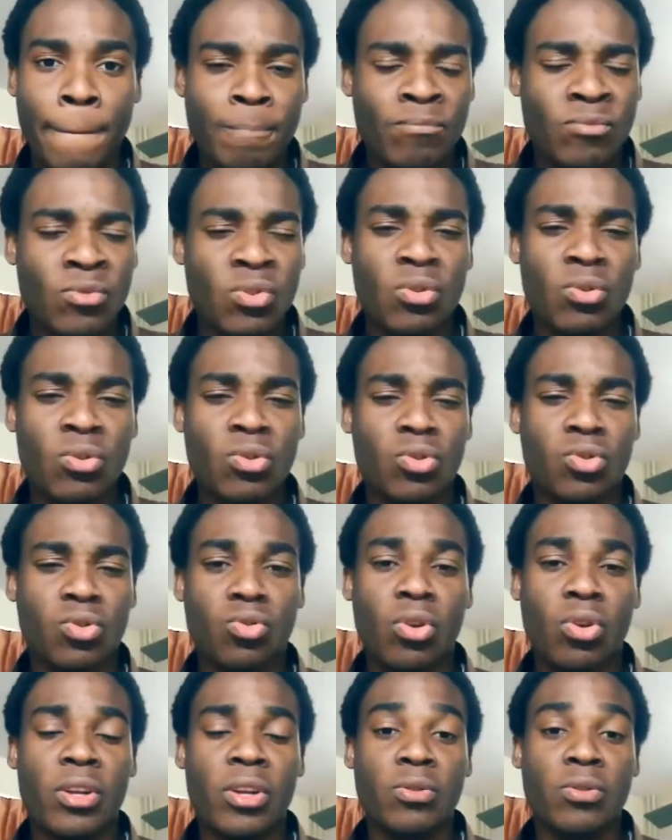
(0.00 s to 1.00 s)
you're
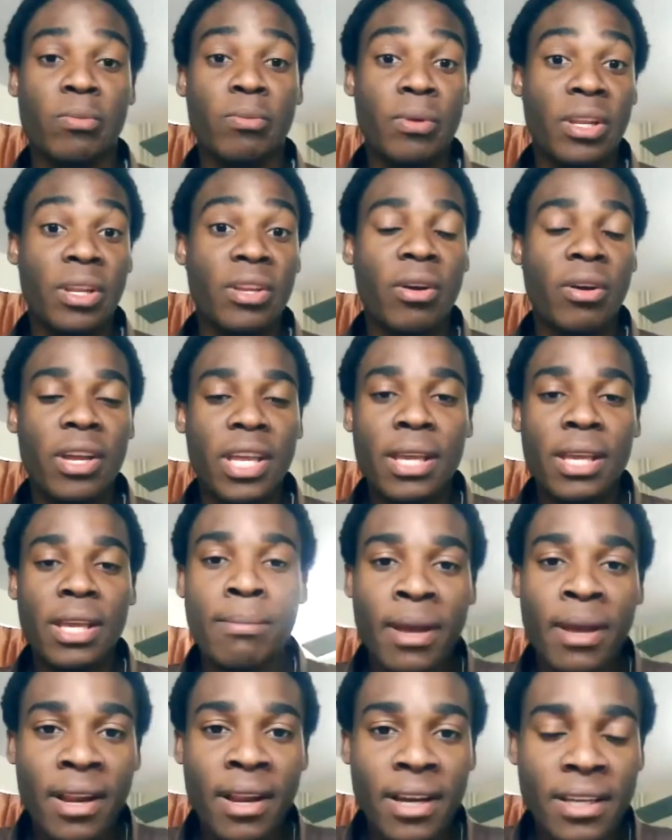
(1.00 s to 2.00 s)
trying to build your
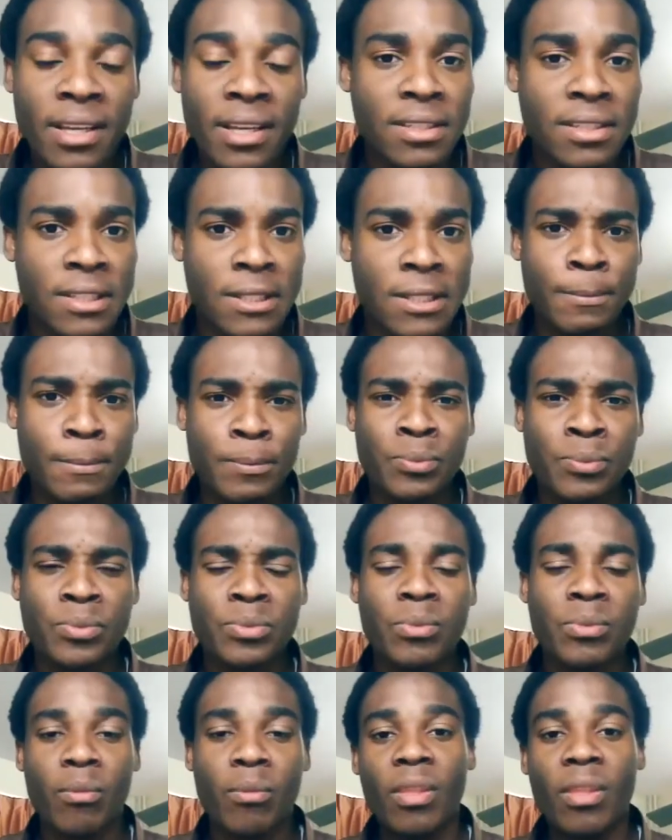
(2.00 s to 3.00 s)
email list,
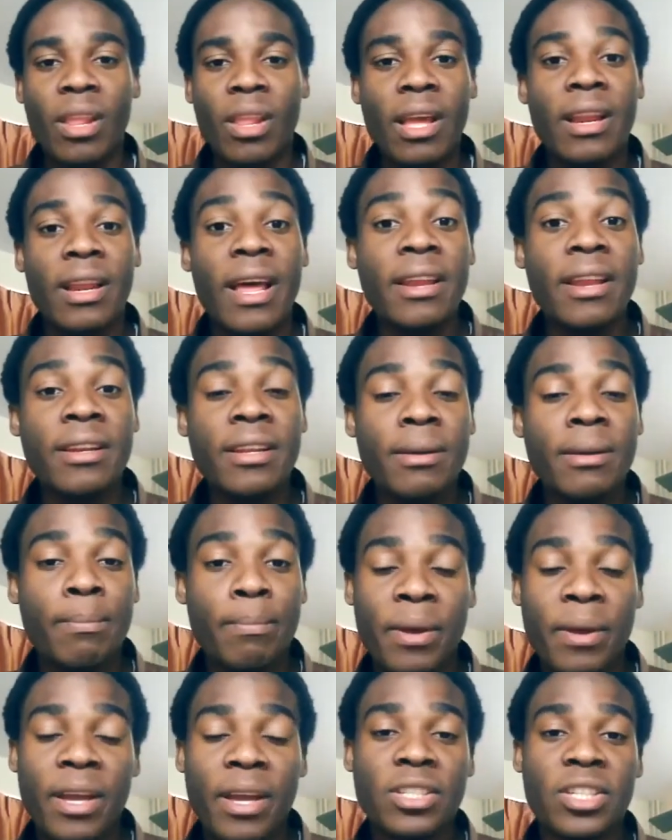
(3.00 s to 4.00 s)
landing
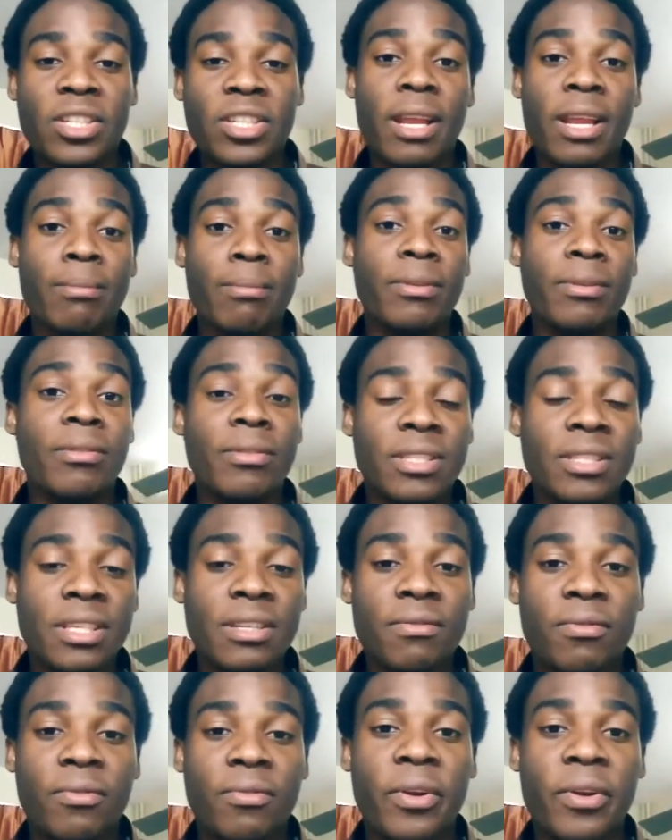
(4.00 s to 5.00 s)
page can be the
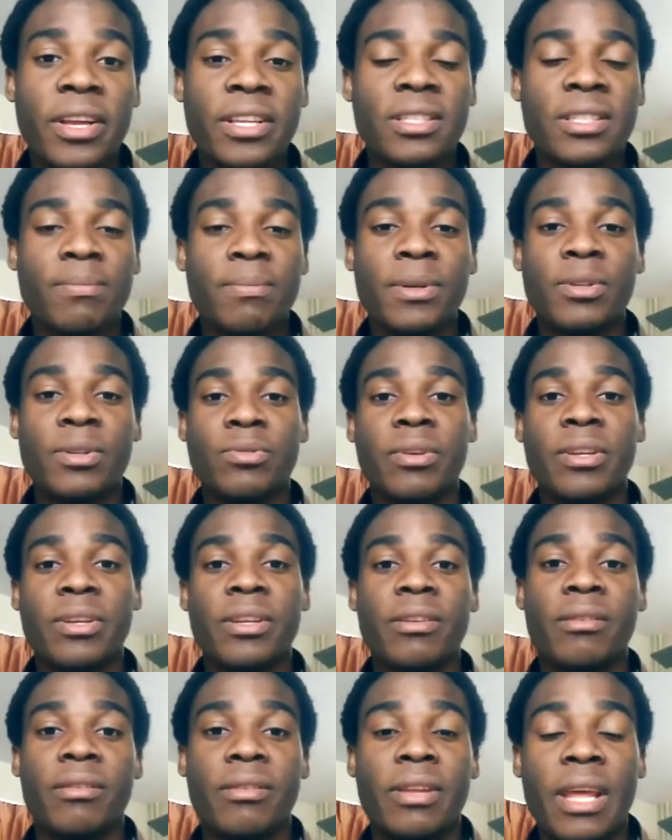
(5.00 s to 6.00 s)
difference between
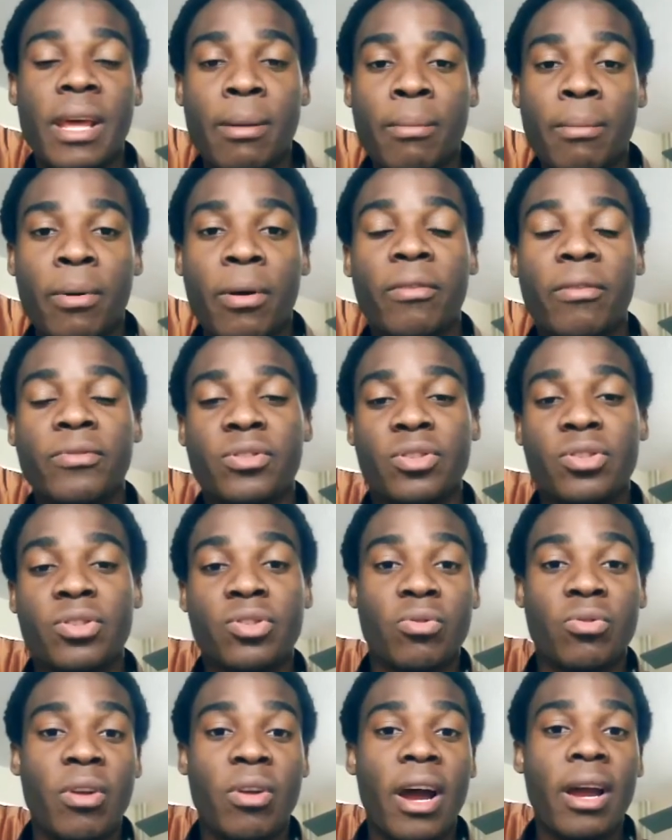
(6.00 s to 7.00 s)
the number of
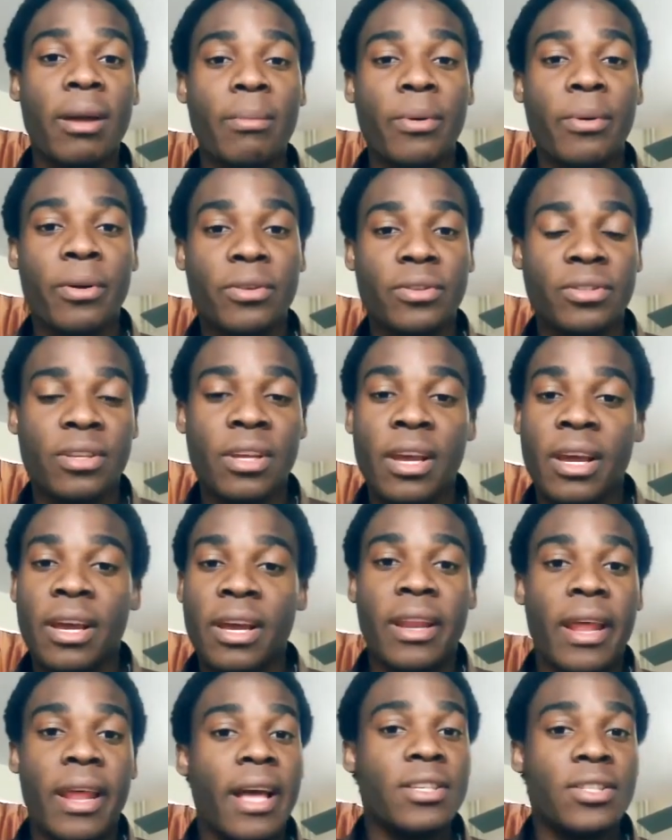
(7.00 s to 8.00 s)
subscribers
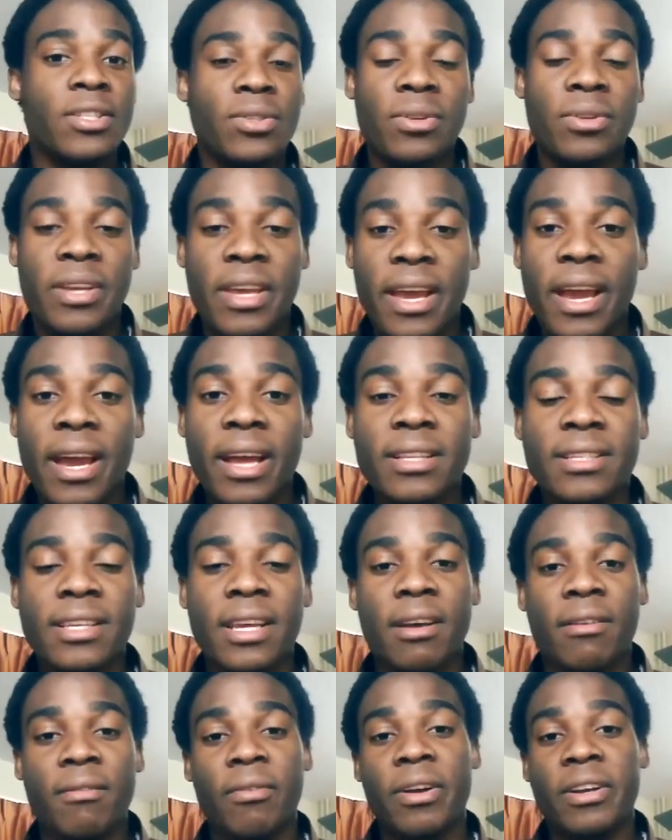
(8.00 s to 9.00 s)
that you get.
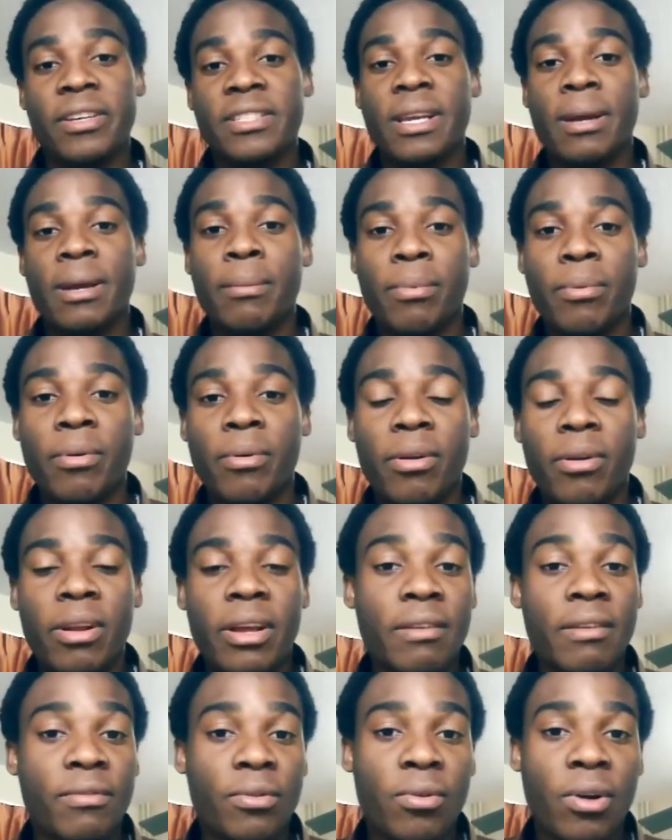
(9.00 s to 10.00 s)
For example,
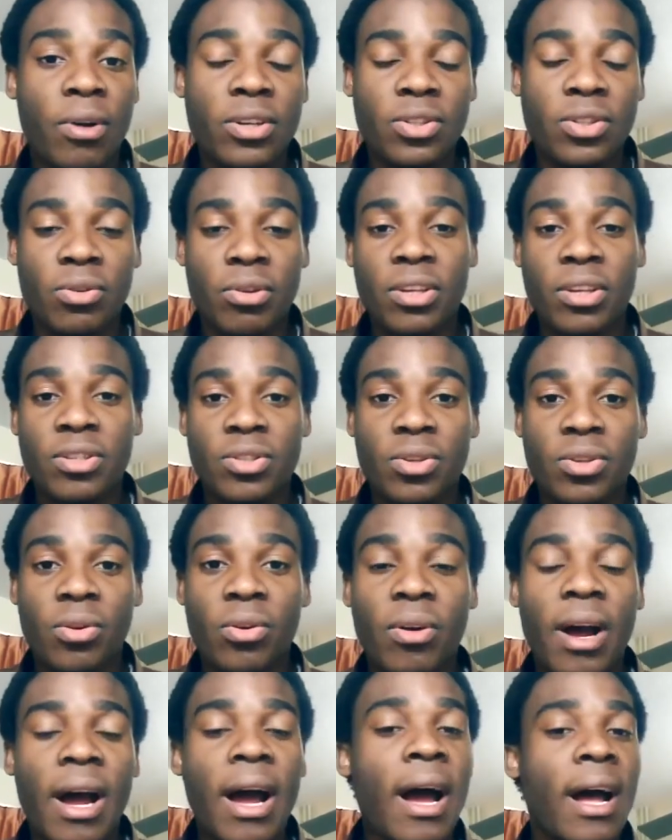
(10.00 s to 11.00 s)
if you are doing solo
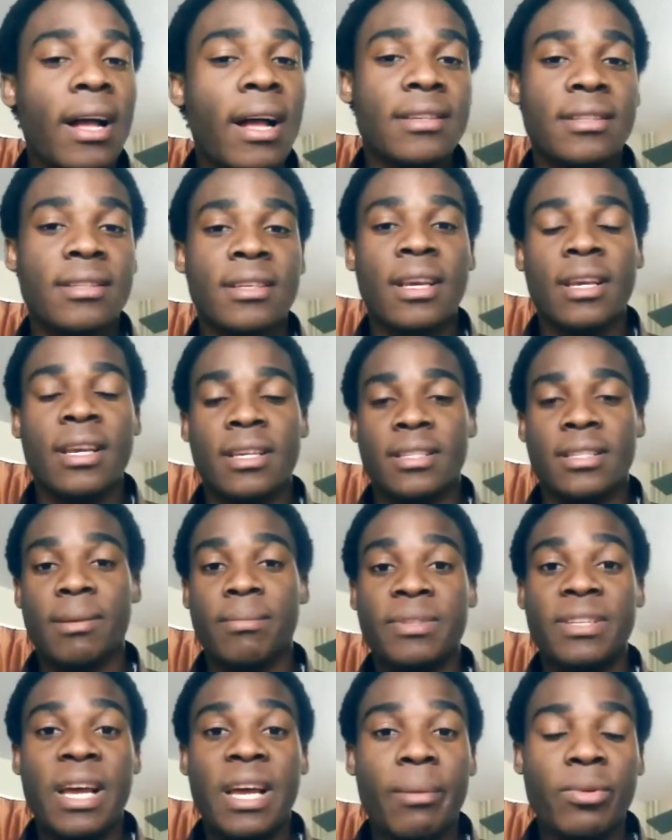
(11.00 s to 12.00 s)
ads,
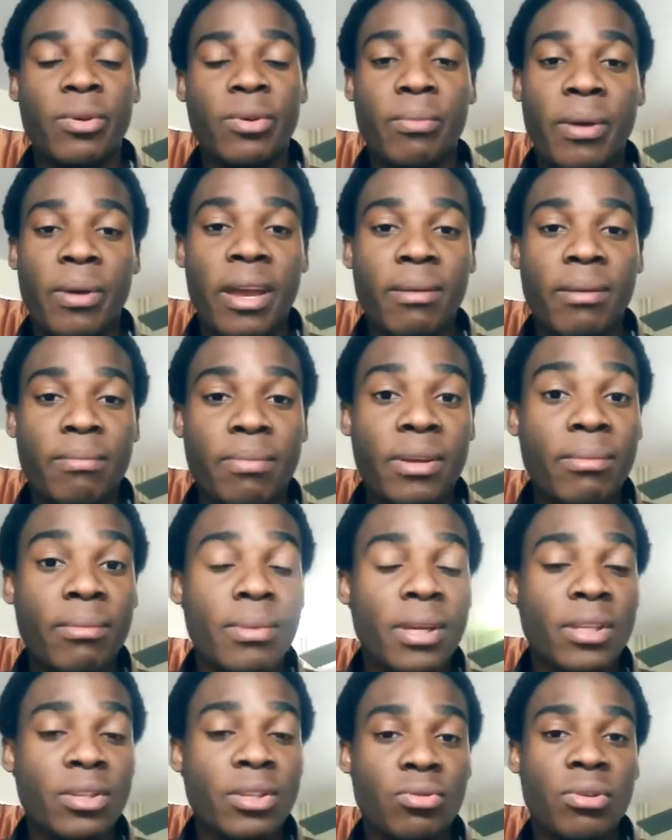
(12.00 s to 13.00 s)
sometimes you may be
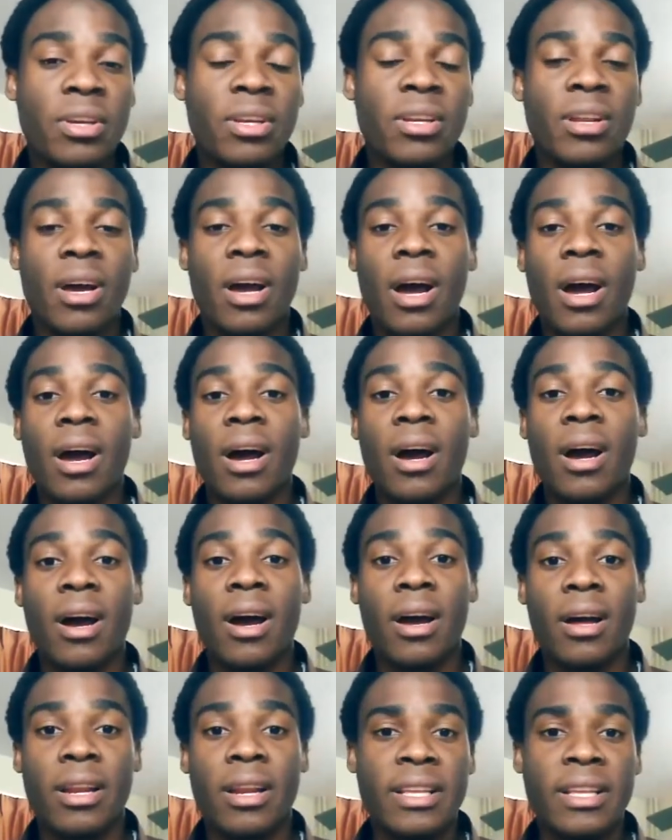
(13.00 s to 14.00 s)
between
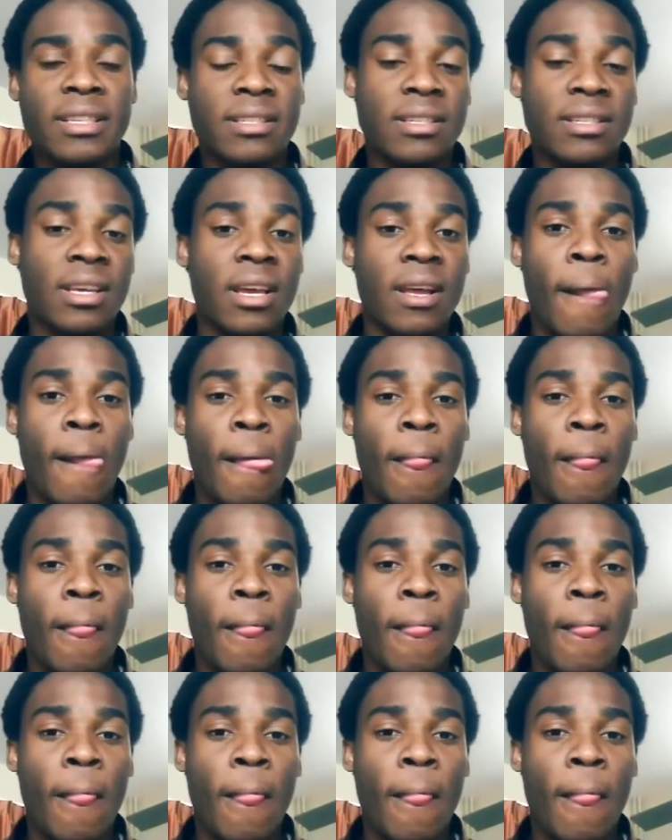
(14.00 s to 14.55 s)
let's say